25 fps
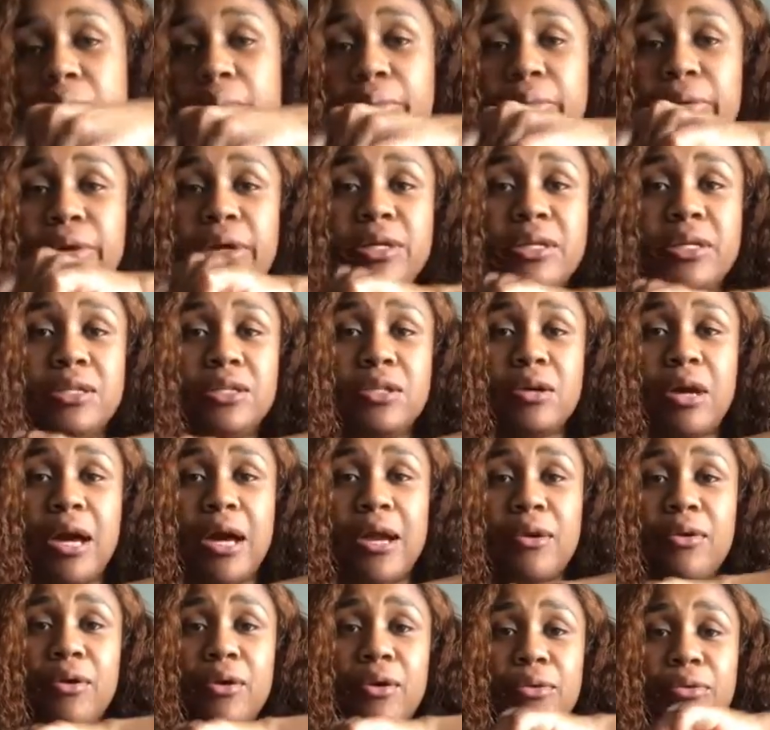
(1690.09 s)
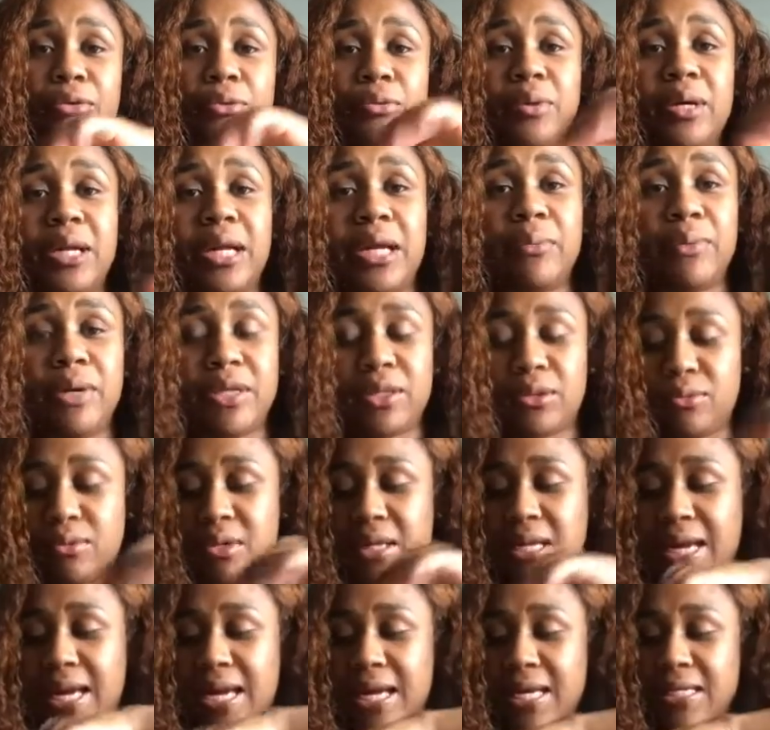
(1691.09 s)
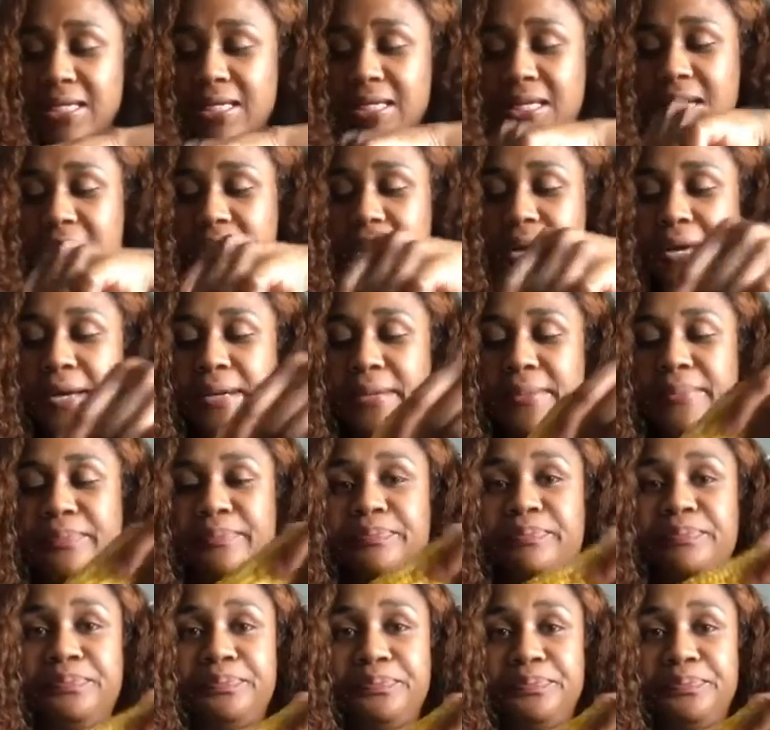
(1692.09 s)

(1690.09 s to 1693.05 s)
But so I don't go through what I went through last time.